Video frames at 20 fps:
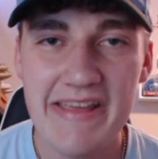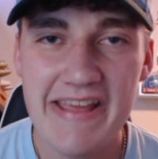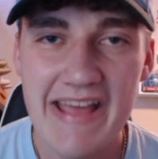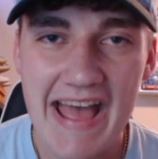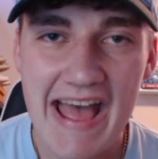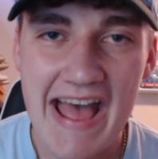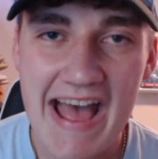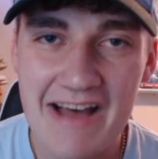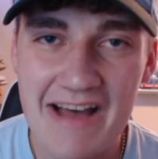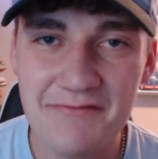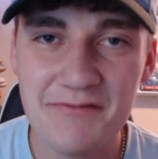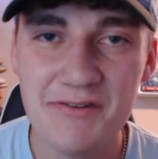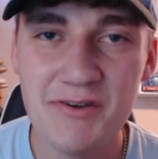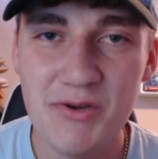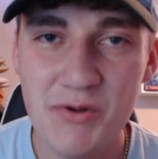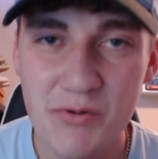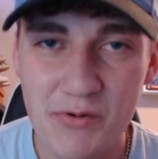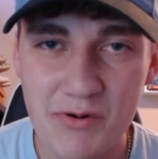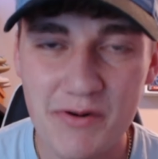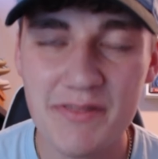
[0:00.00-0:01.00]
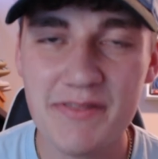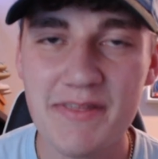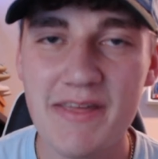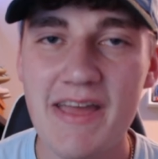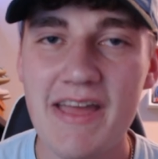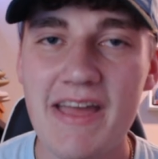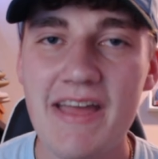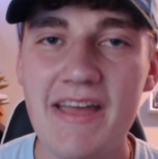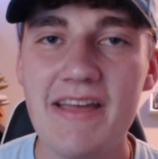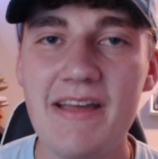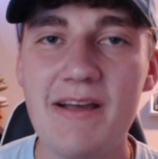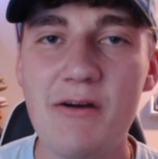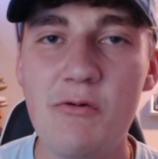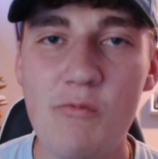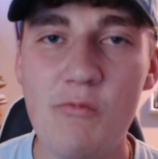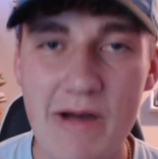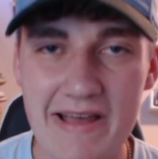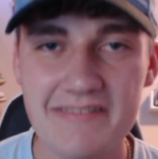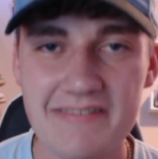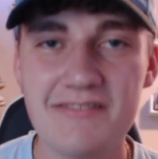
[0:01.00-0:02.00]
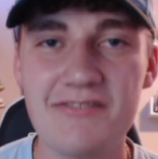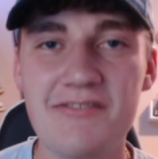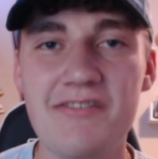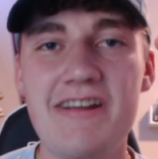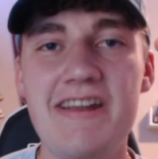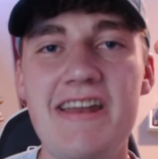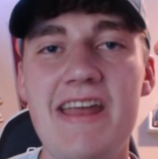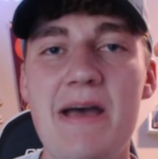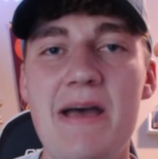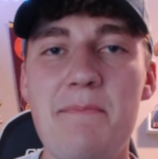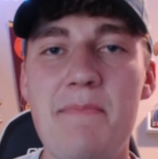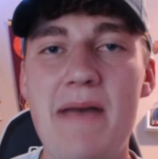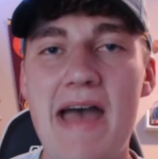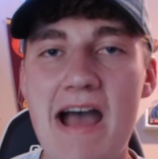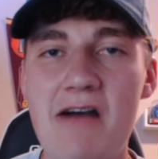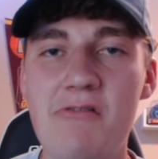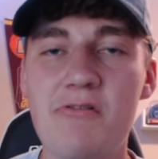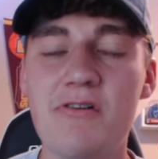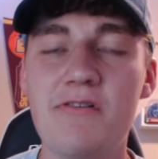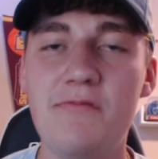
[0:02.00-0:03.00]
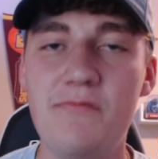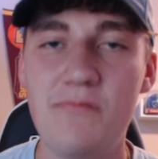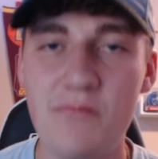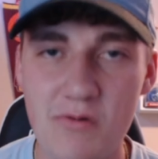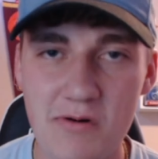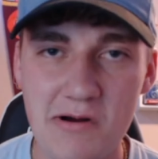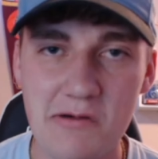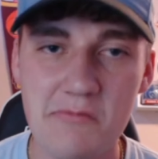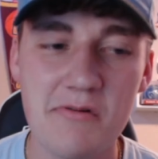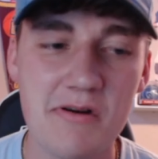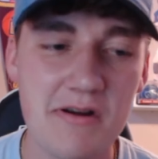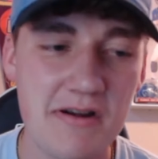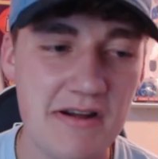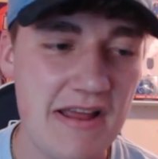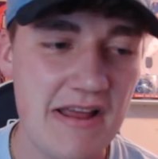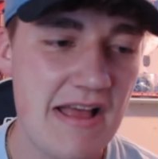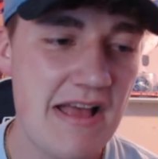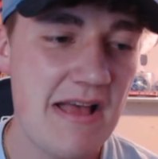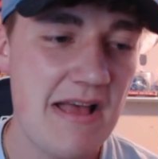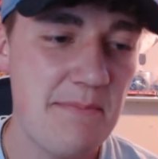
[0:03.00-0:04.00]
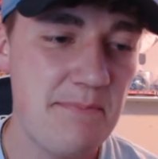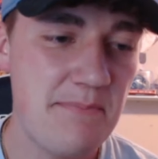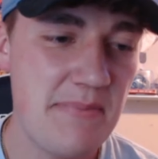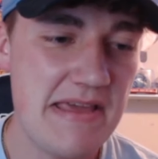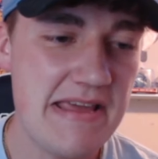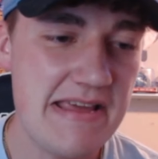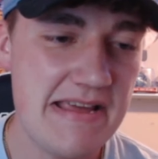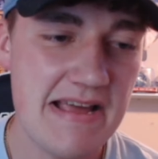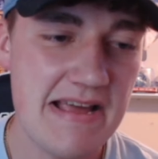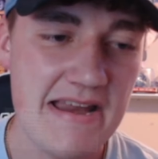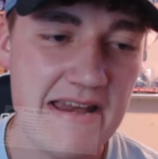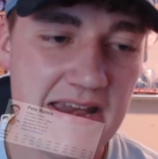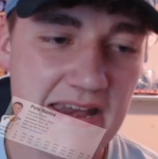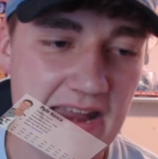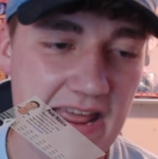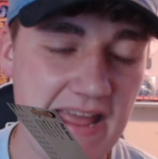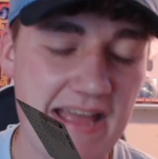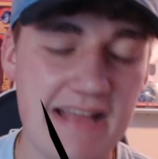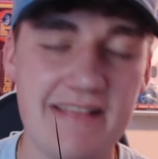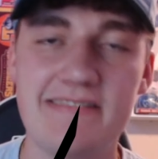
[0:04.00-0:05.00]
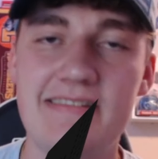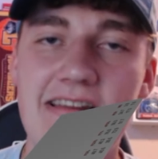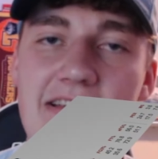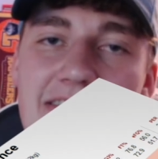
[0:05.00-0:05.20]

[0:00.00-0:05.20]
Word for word: have Northwestern power forward Pete Nance. Now